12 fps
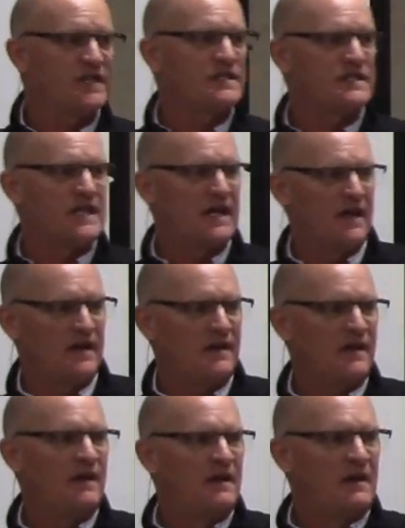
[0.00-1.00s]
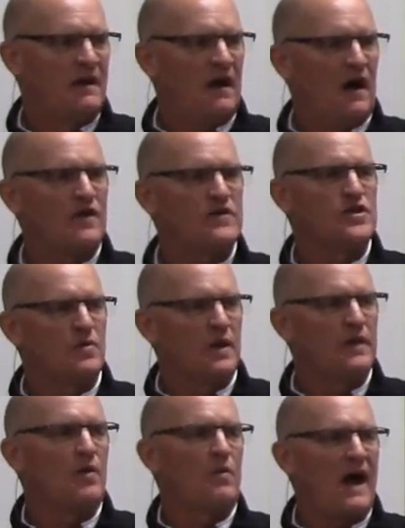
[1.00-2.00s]
intent on
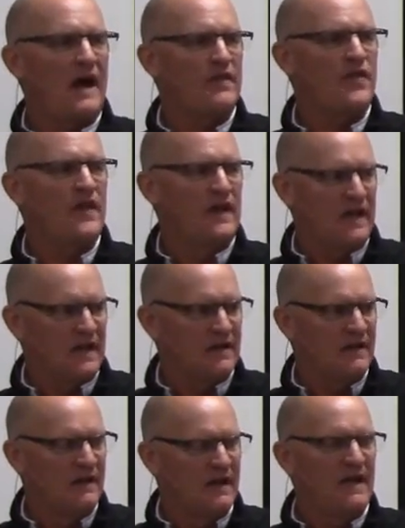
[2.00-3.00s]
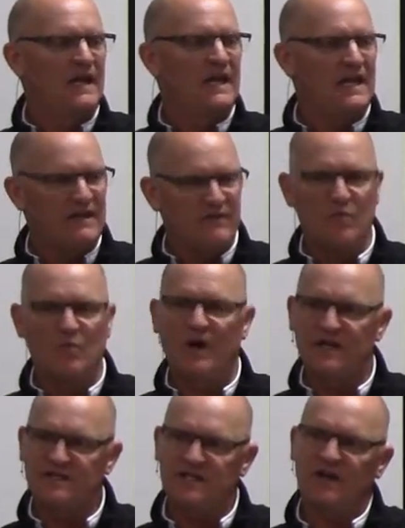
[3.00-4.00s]
doing the right thing, even
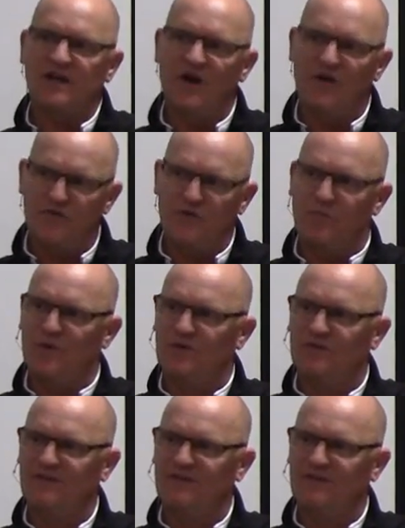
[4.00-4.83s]
when it's uncomfortable.